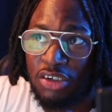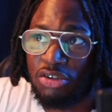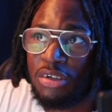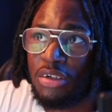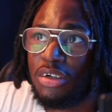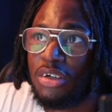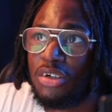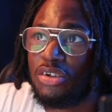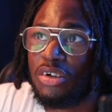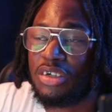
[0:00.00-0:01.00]
You
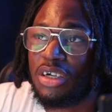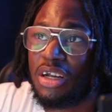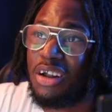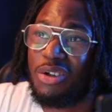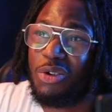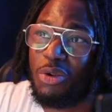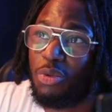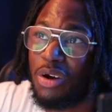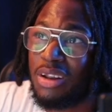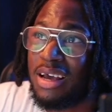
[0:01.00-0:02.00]
know what I'm saying? I don't know
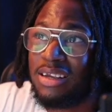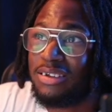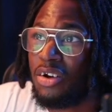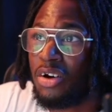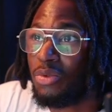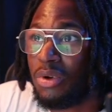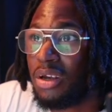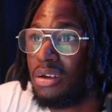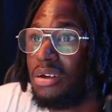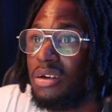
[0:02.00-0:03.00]
what that is in hardware.
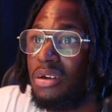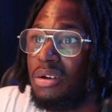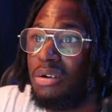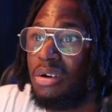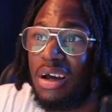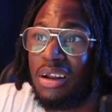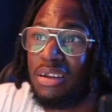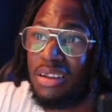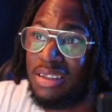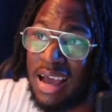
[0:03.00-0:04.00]
And
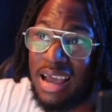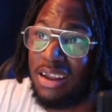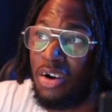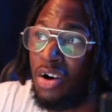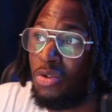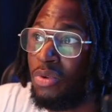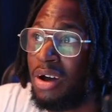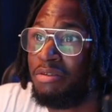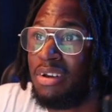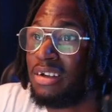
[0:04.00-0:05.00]
that in hardware, I
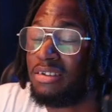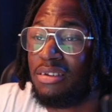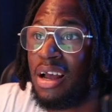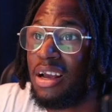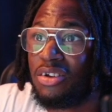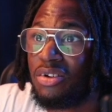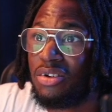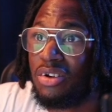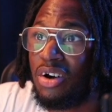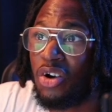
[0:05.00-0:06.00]
think that's like
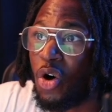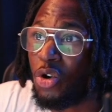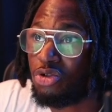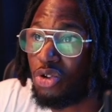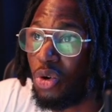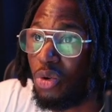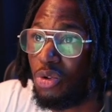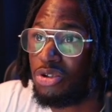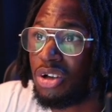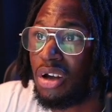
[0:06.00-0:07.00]
a console
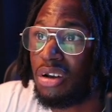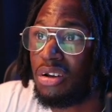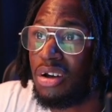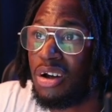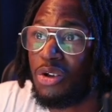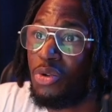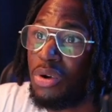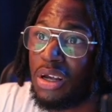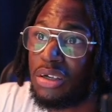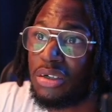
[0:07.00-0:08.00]
or something. I don't know what
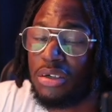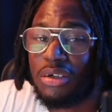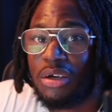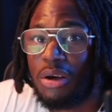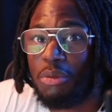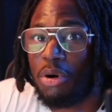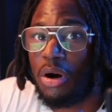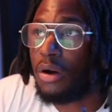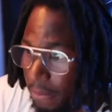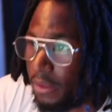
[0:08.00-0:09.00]
that is.
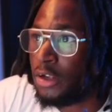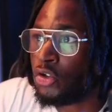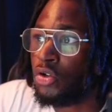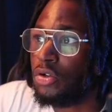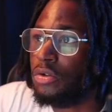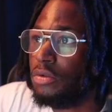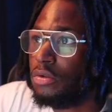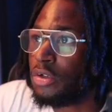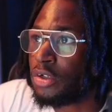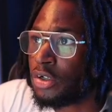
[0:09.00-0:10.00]
But it's good.
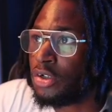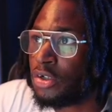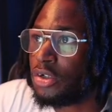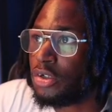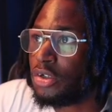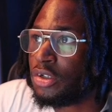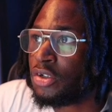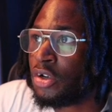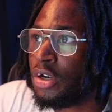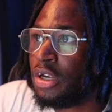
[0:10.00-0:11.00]
It's
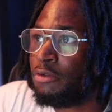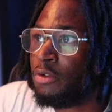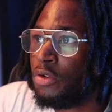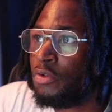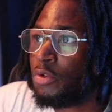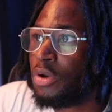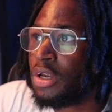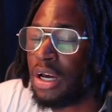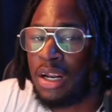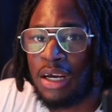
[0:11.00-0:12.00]
30. If you want to
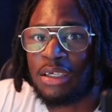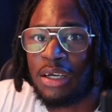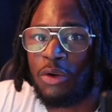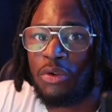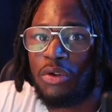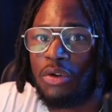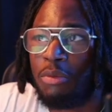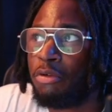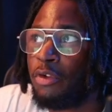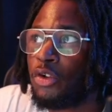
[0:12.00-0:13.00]
get a nice sound, the
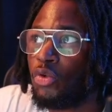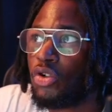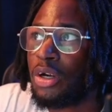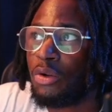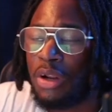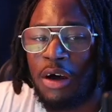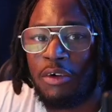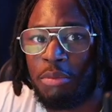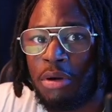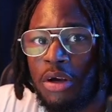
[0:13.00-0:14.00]
professional sound out of
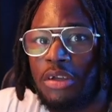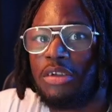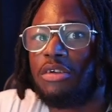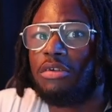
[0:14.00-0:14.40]
the plugins,